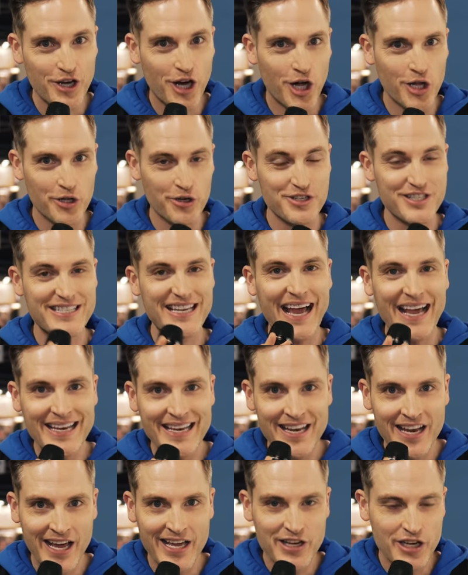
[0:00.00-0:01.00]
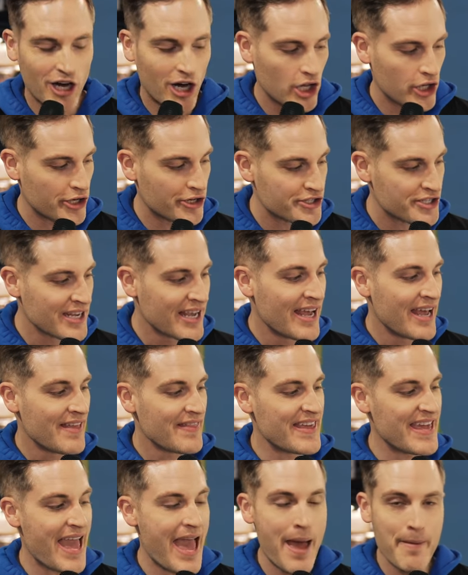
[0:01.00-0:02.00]
$99.
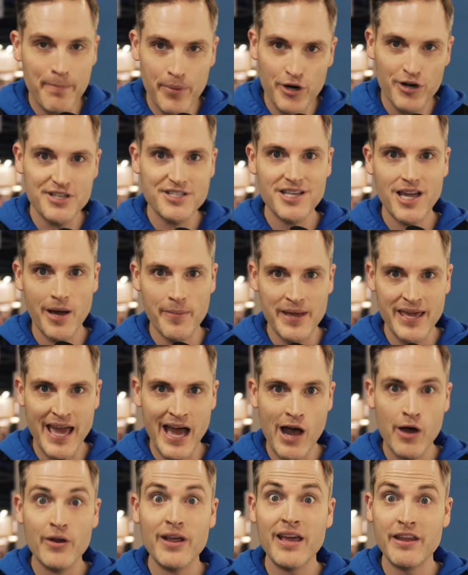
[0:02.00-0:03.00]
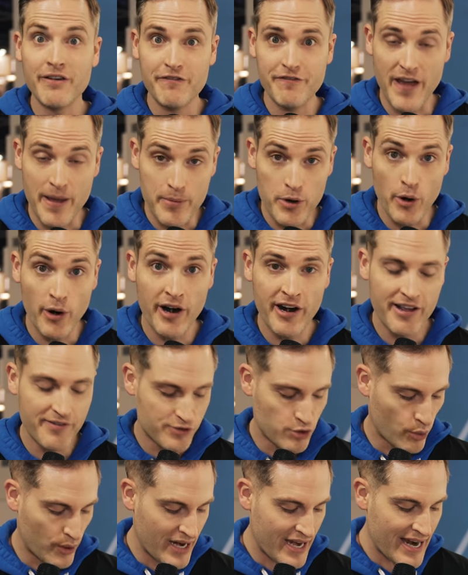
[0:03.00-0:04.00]
The Ember is coming out in February of
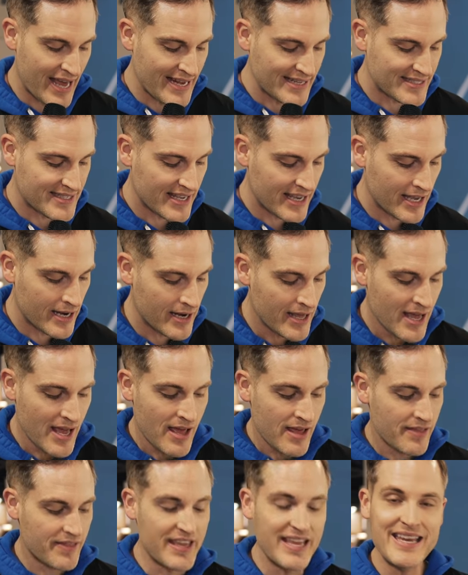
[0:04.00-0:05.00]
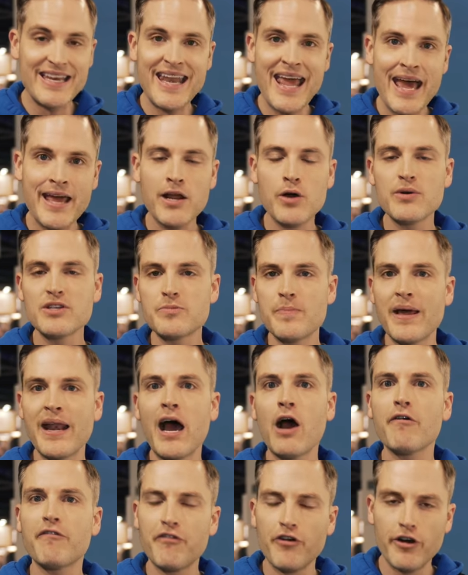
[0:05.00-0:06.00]
2019. The Nano has been
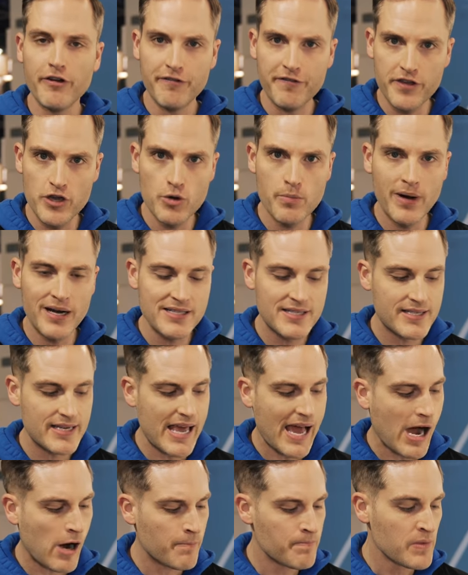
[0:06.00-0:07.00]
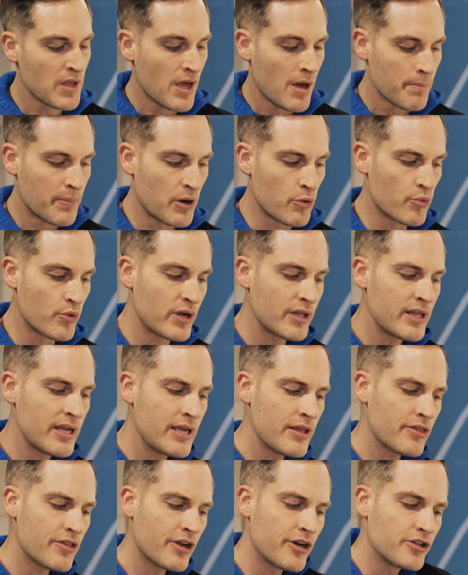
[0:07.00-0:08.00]
out for a few months now, but
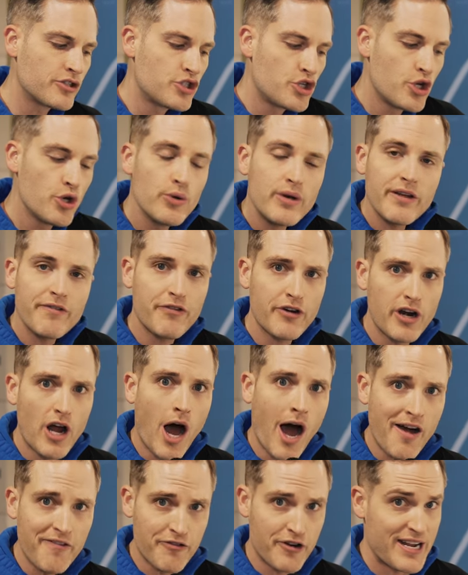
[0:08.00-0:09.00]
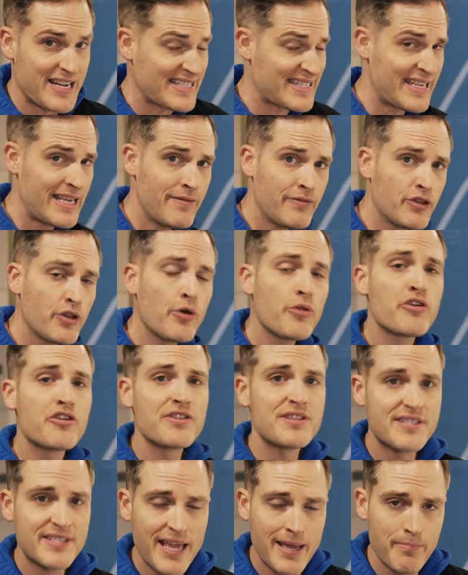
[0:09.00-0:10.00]
really there are two different offerings, even though
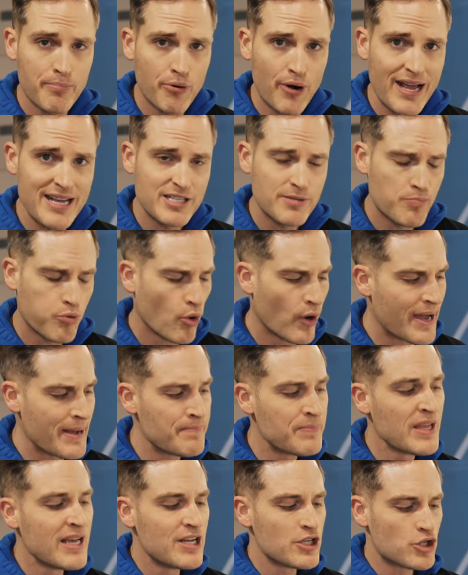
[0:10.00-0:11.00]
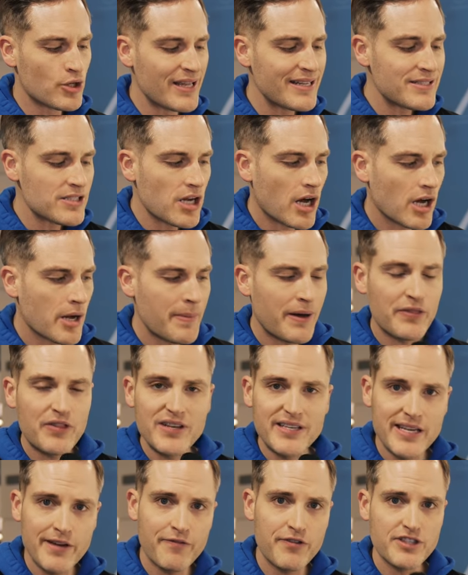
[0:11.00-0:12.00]
they're the same price point. So let's talk about
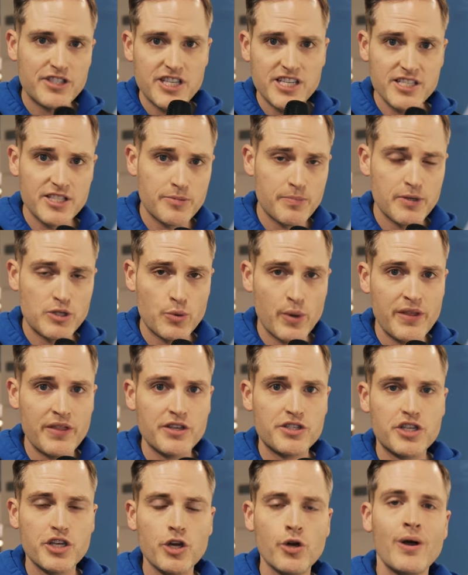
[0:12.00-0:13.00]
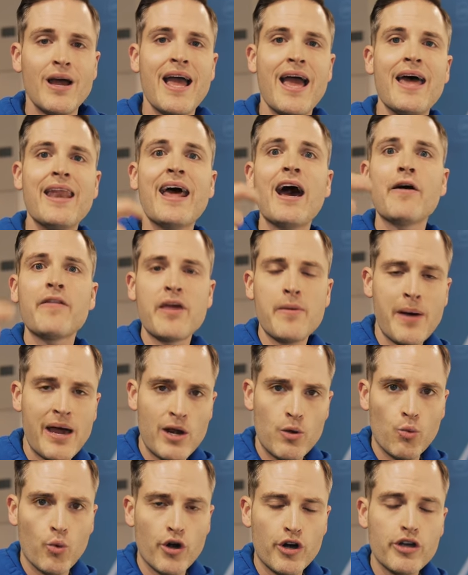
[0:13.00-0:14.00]
the differences between the two and how they
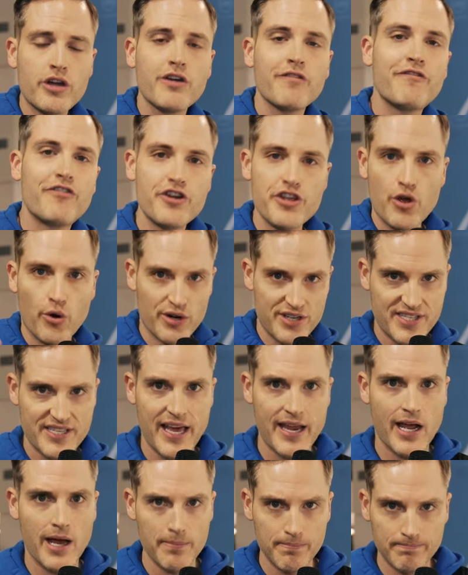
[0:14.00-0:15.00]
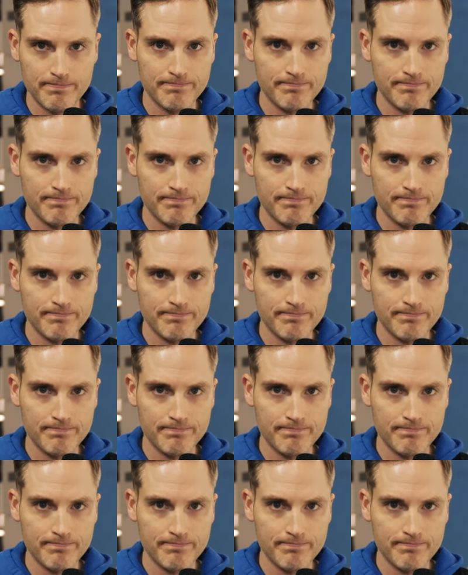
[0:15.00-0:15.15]
might work for your setup.